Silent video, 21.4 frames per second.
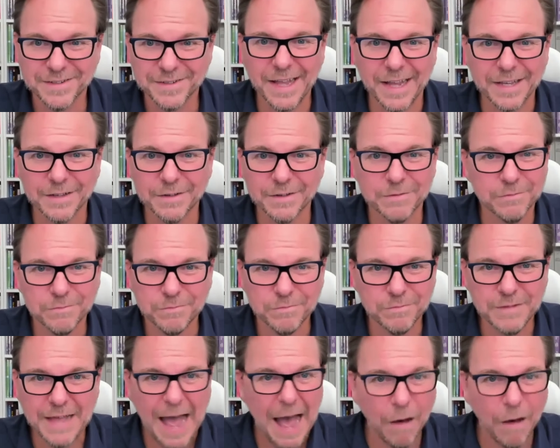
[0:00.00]
Like,
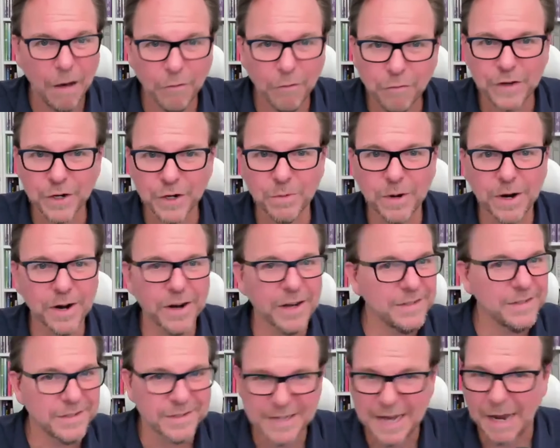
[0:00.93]
the outfit you're
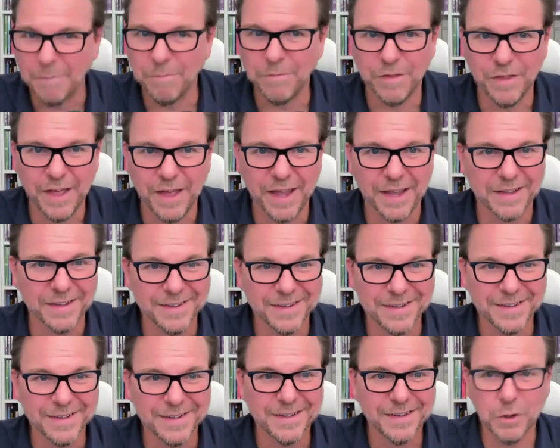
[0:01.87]
wearing, same thing.
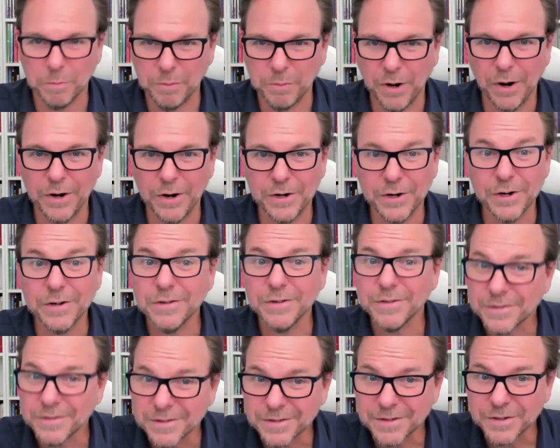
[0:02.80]
Your
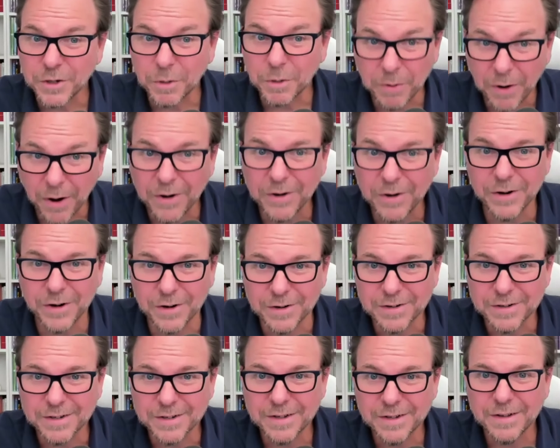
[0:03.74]
partner,
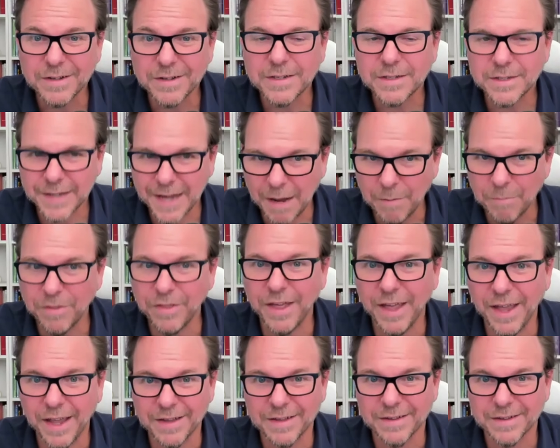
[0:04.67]
same
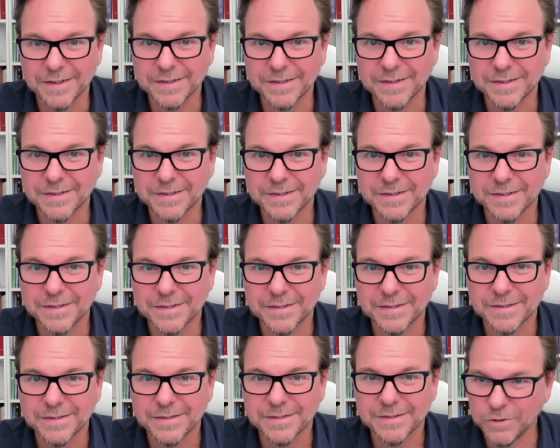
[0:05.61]
thing.
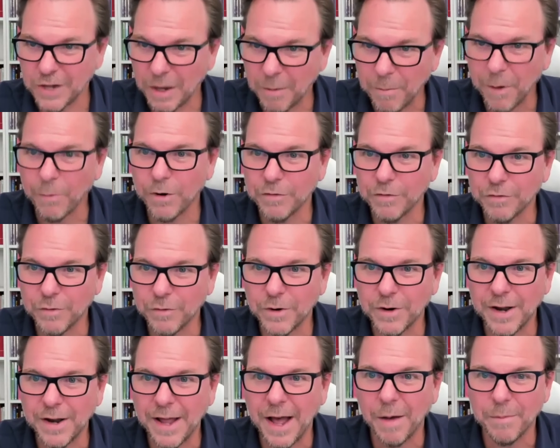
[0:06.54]
Don't take my word
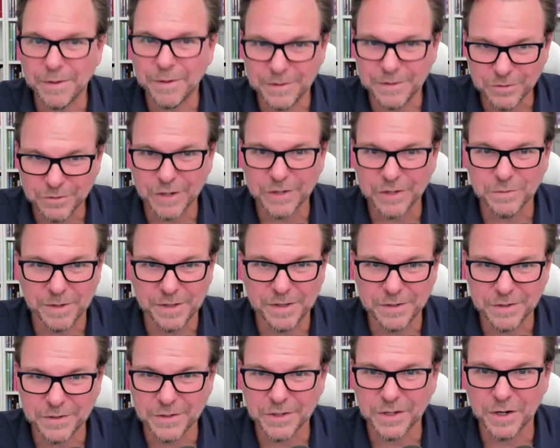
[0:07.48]
for it now, but trust me,
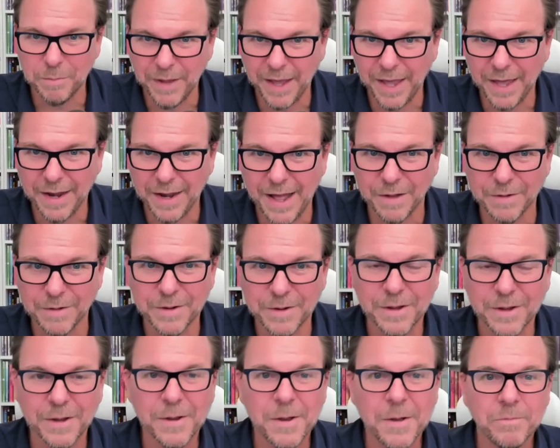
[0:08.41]
this is going to pan out.
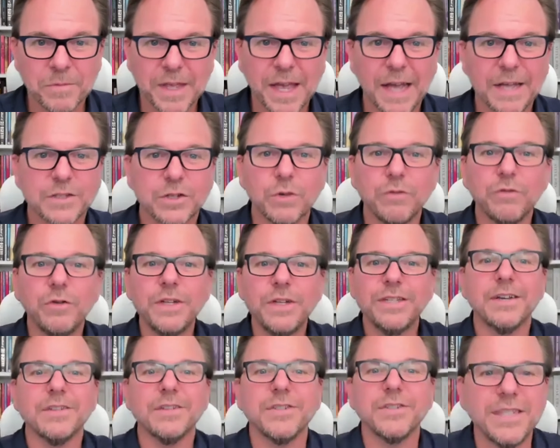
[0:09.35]
Okay, so if we
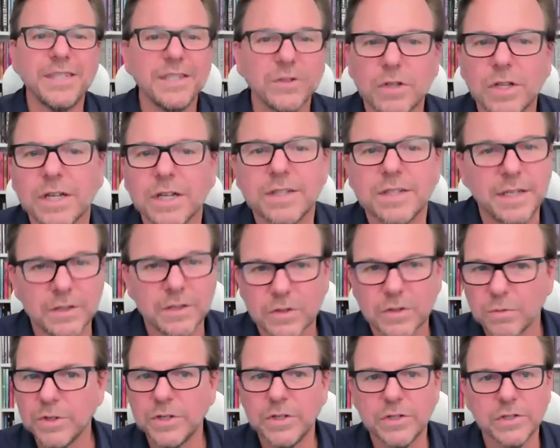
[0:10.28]
tell Cecil, look,
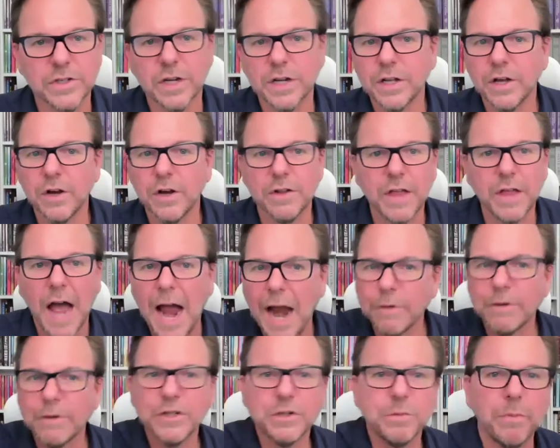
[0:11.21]
Cecil, we're just going to go to the
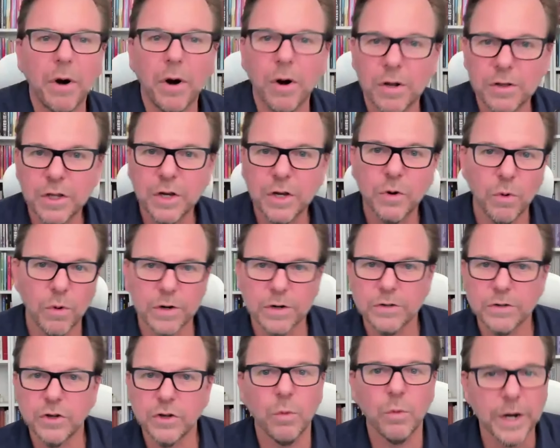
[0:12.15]
Irish bar on the
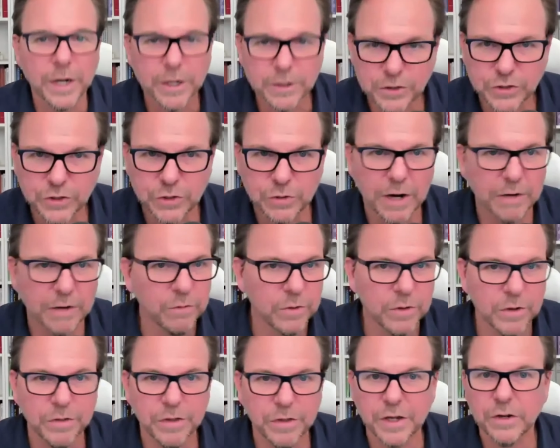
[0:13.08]
corner. Don't wear your suit.
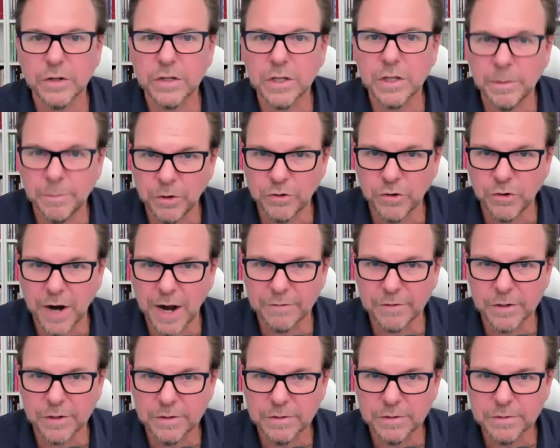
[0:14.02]
Everyone will think you're a limo
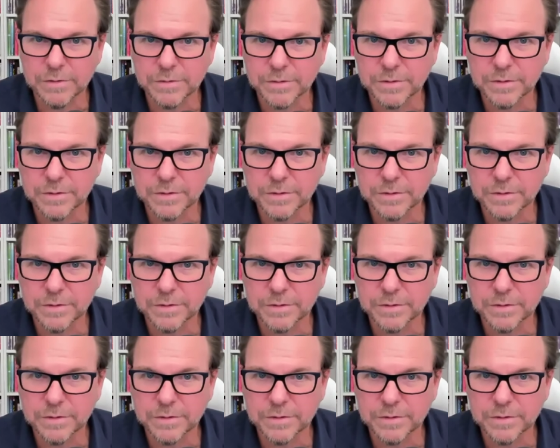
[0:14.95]
driver.